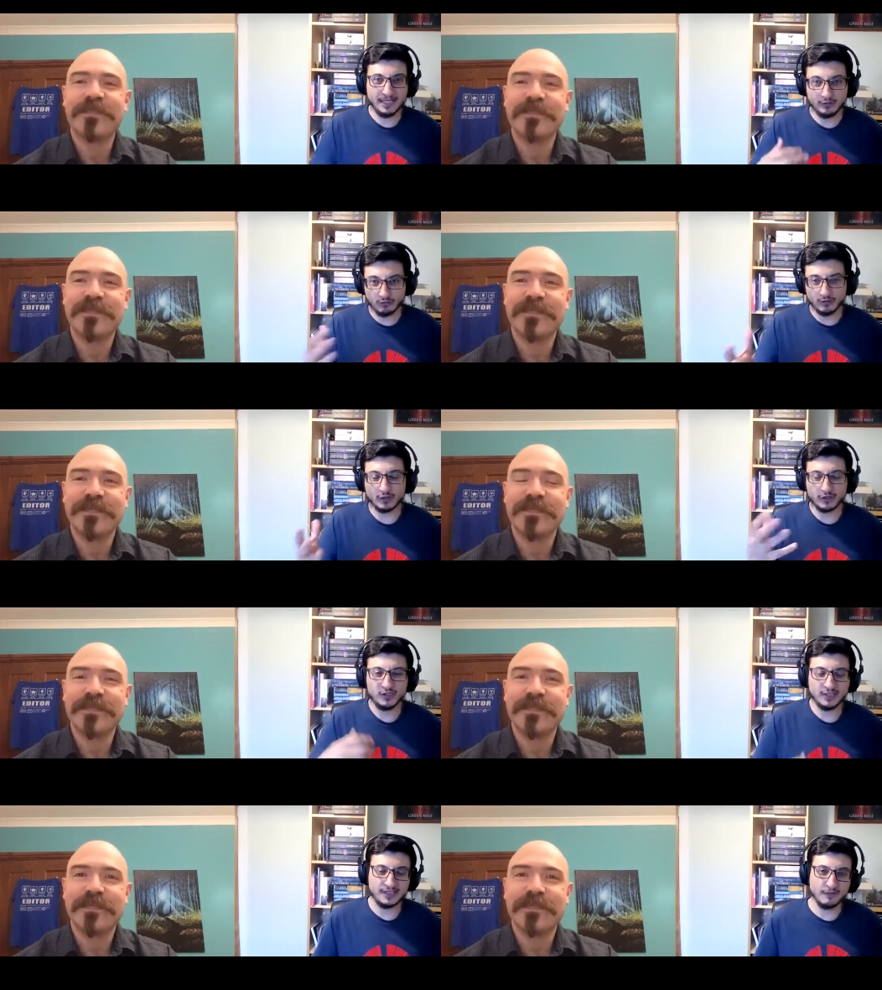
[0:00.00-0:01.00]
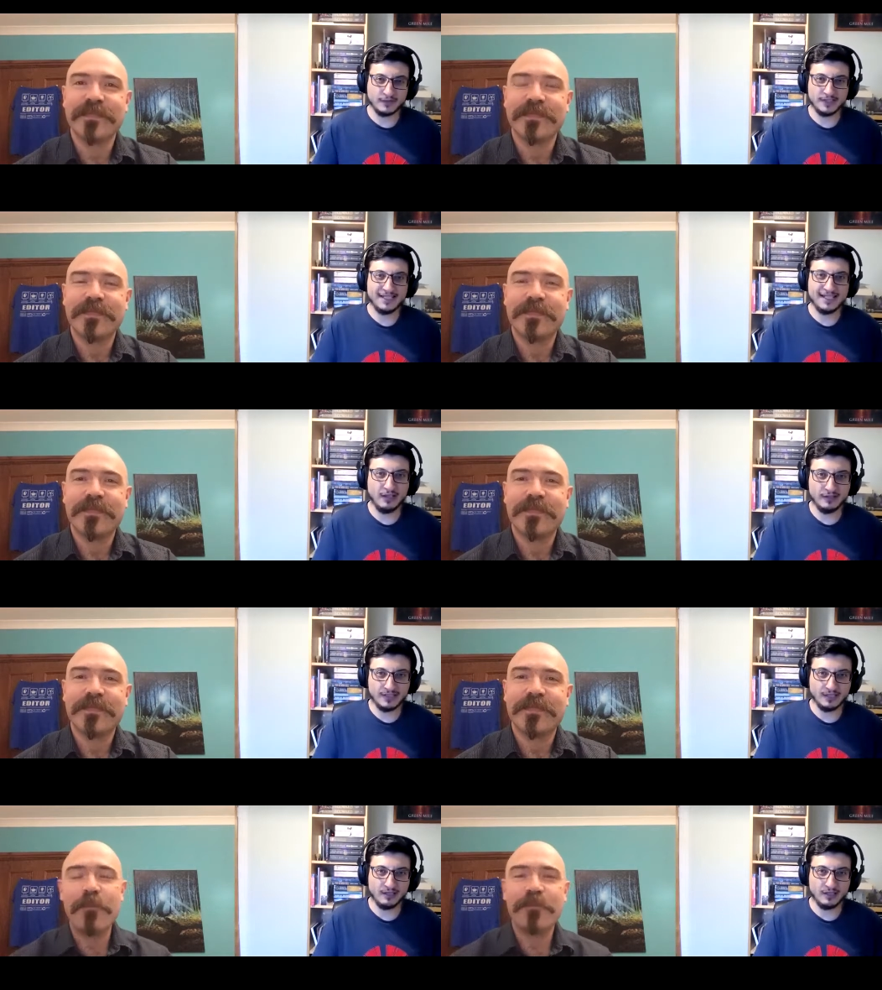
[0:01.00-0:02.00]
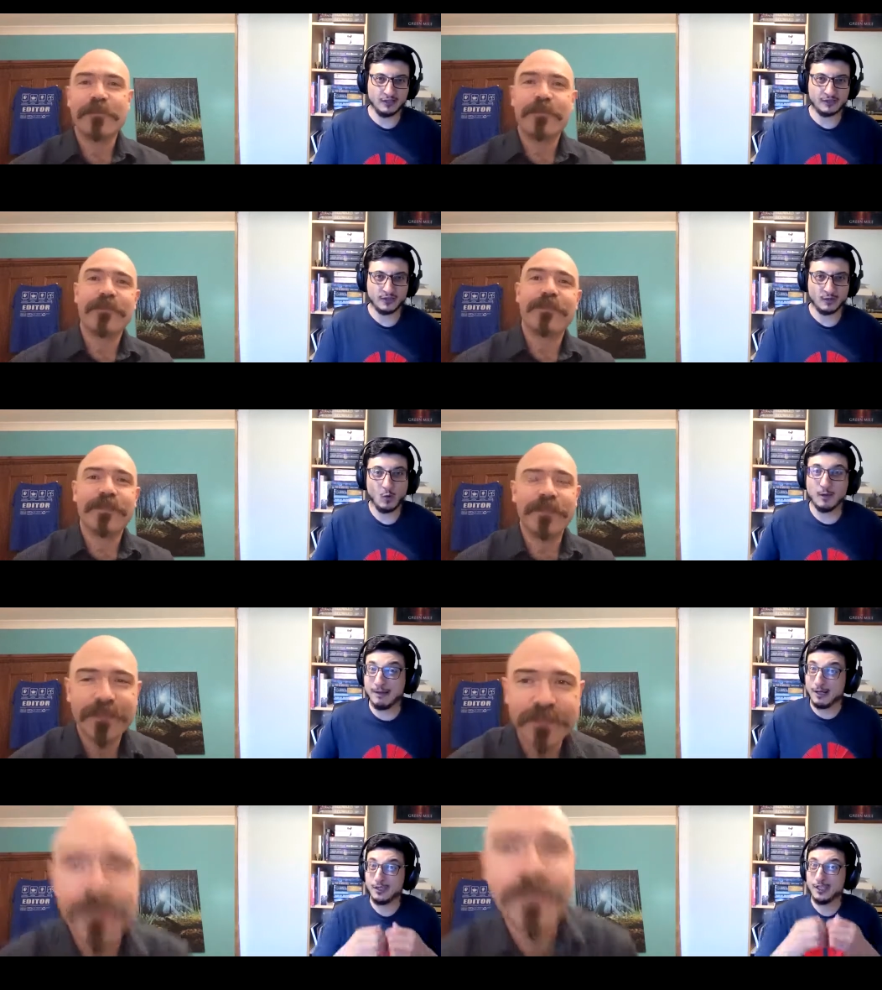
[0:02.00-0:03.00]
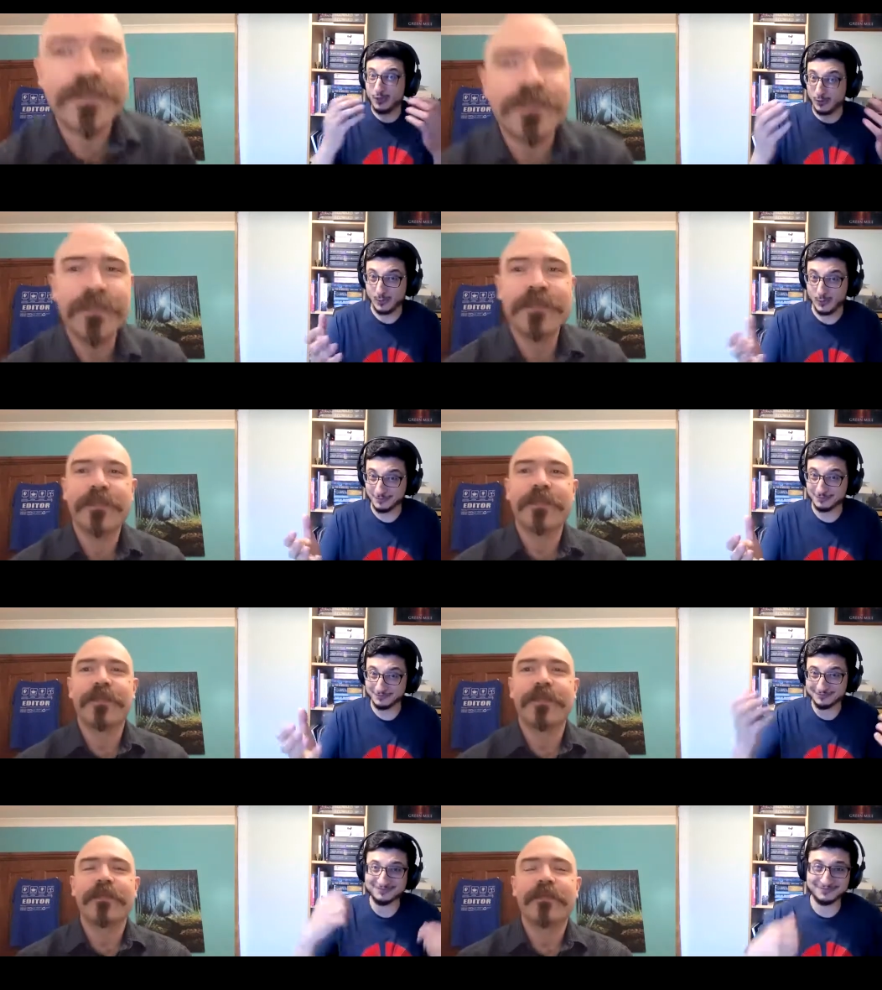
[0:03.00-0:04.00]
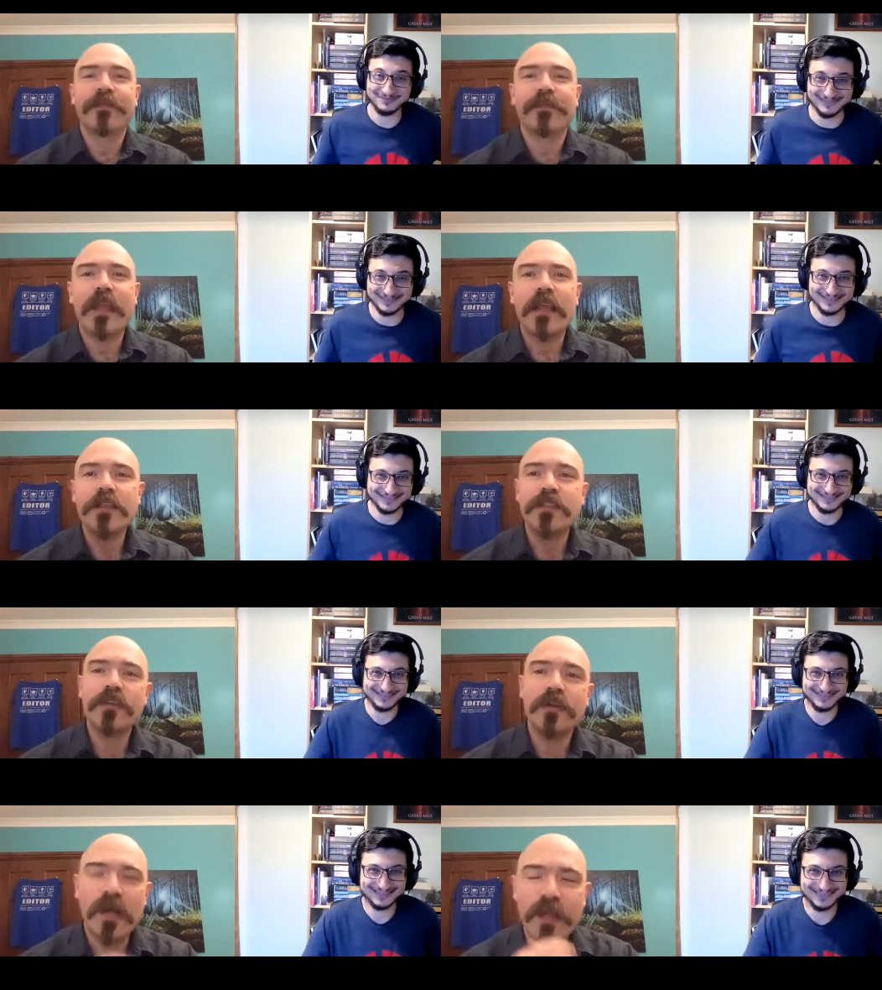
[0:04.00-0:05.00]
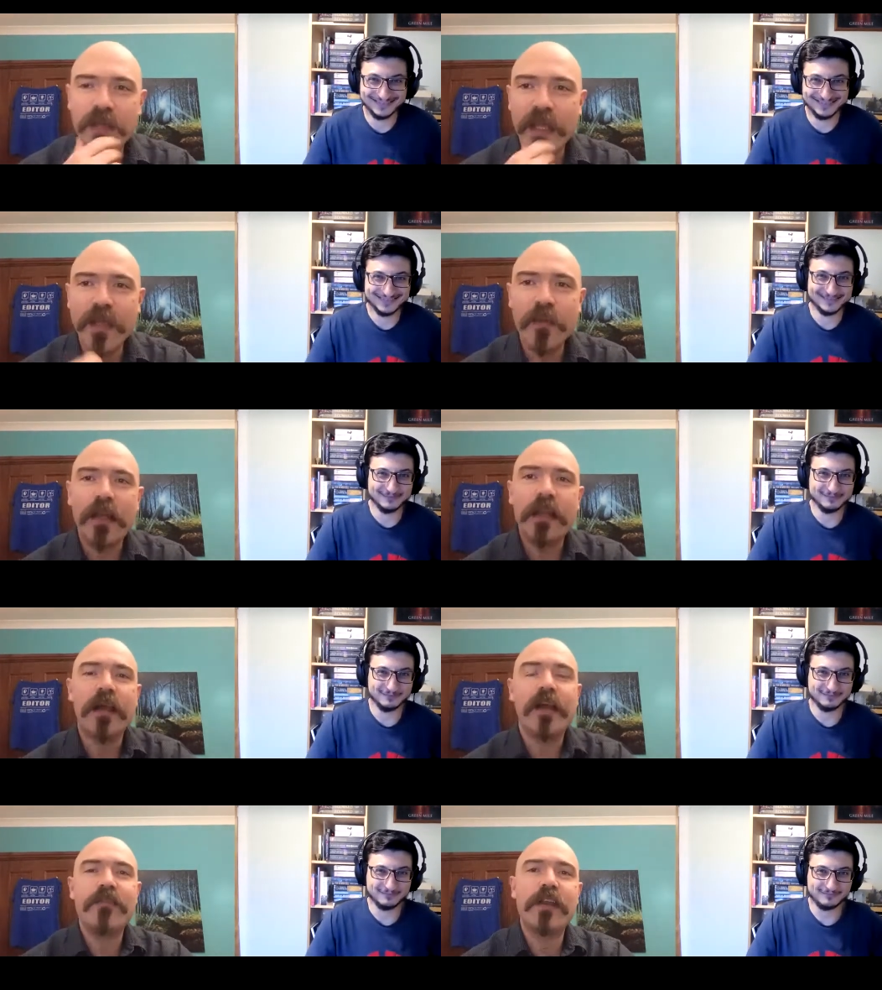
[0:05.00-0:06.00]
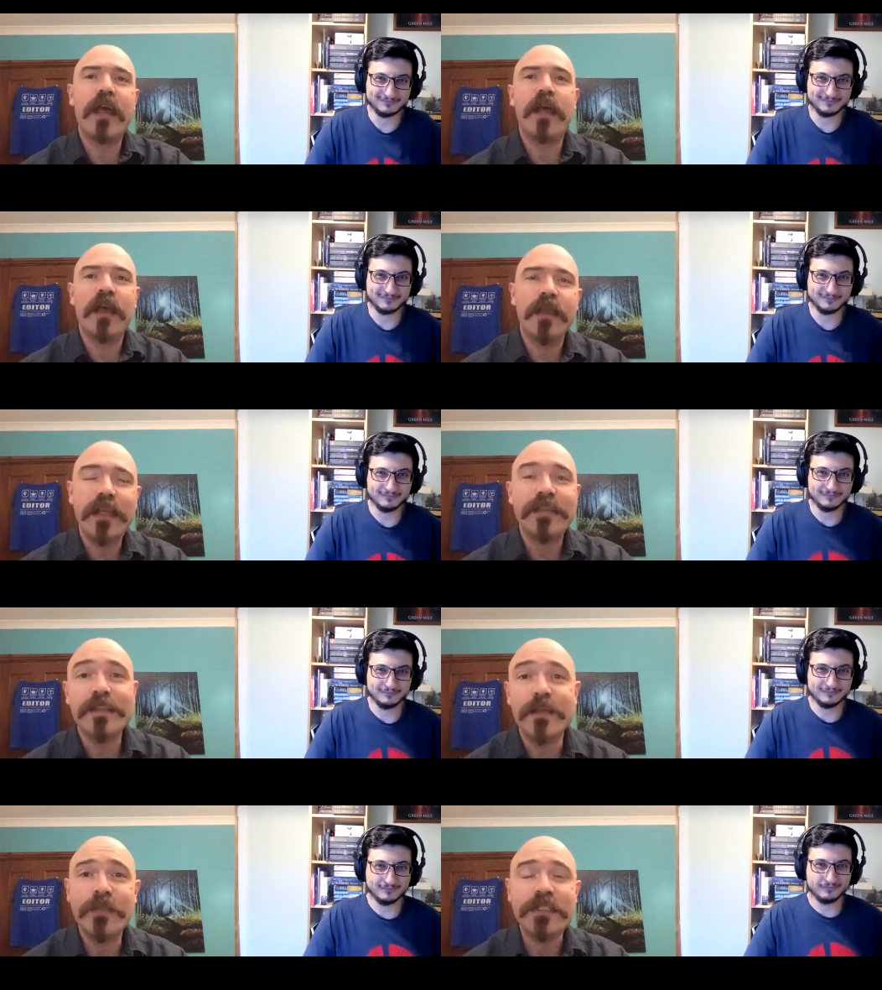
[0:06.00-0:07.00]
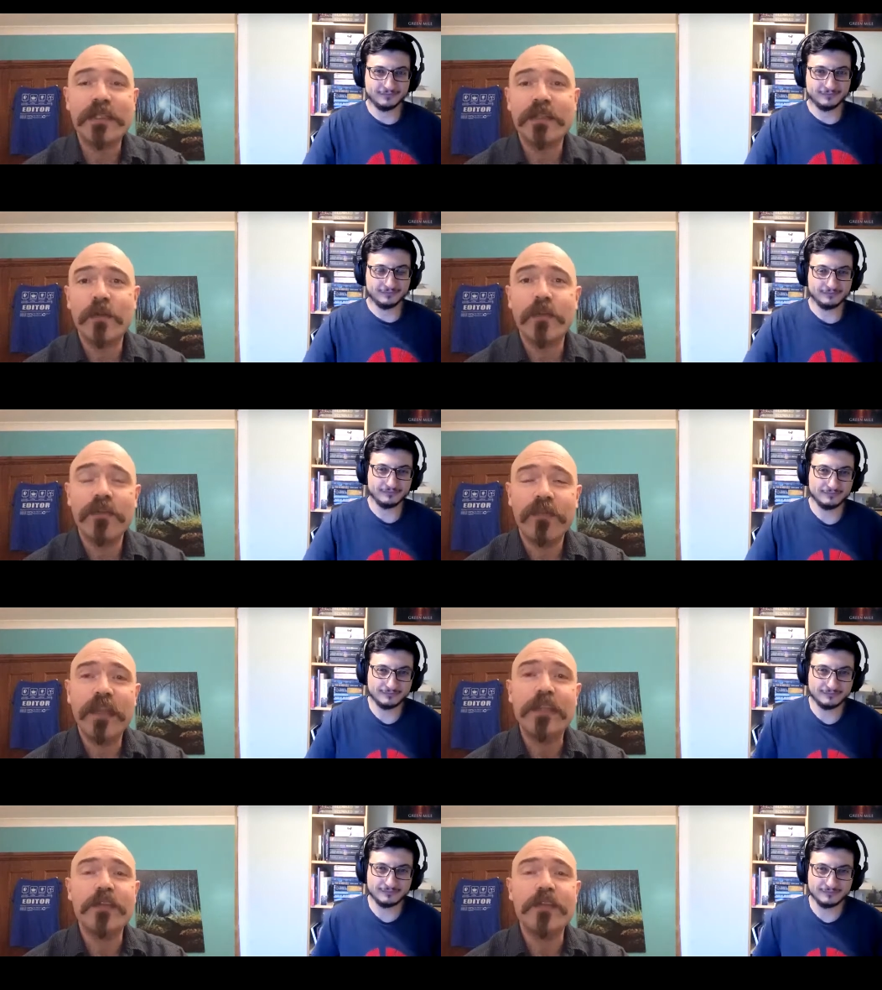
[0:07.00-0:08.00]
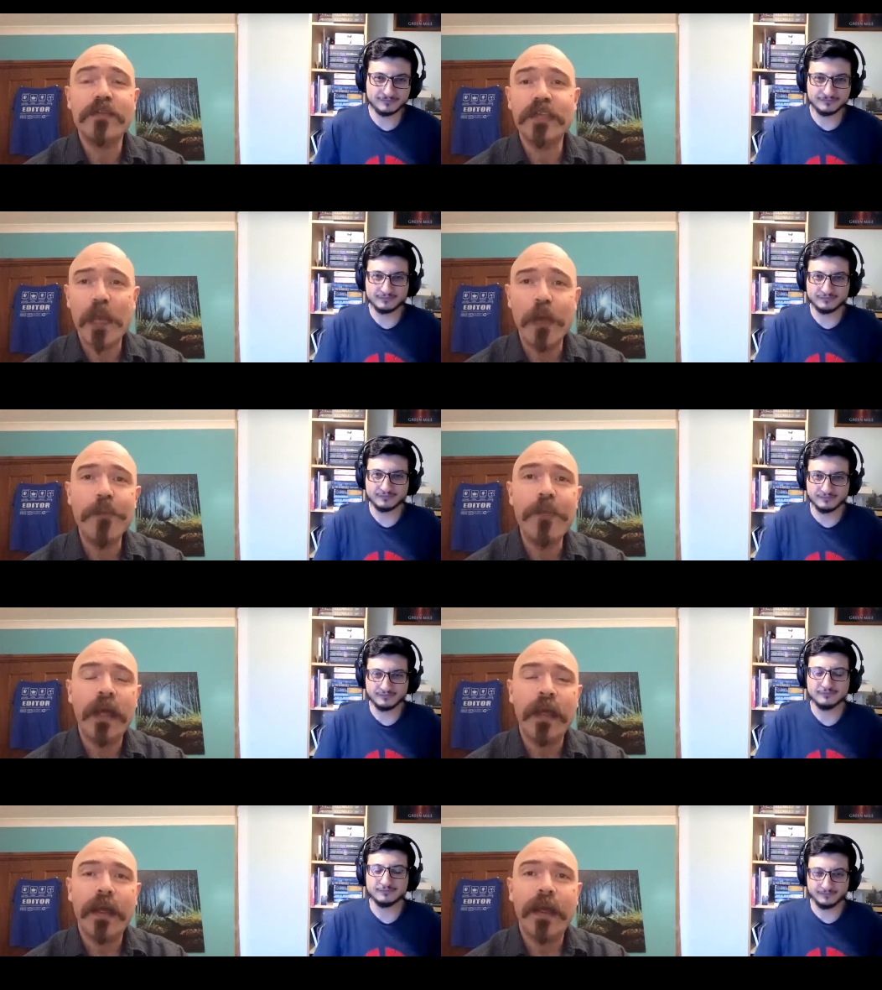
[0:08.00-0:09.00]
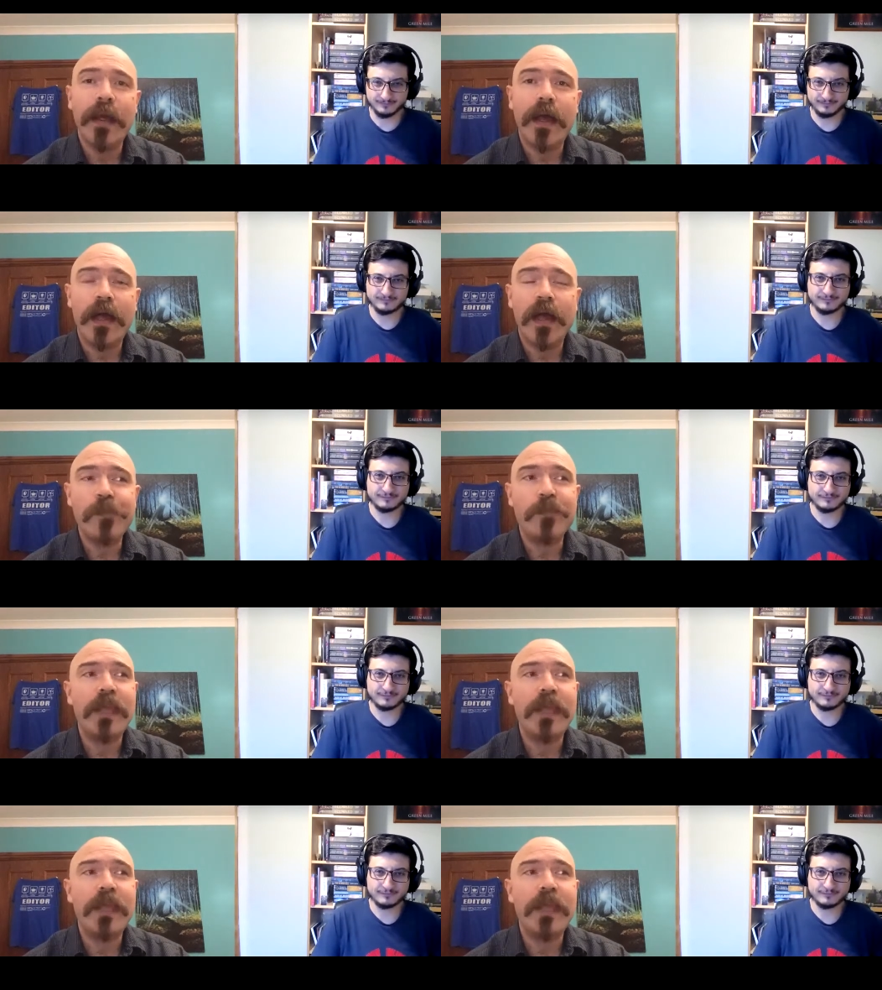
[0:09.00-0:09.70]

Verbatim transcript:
Speaker 1: introduction to yourself, can you tell, tell us all about you?
Speaker 2: Sure. Okay. Well, I run a, an editing business called The Fine Toothed Comb. Uh, I've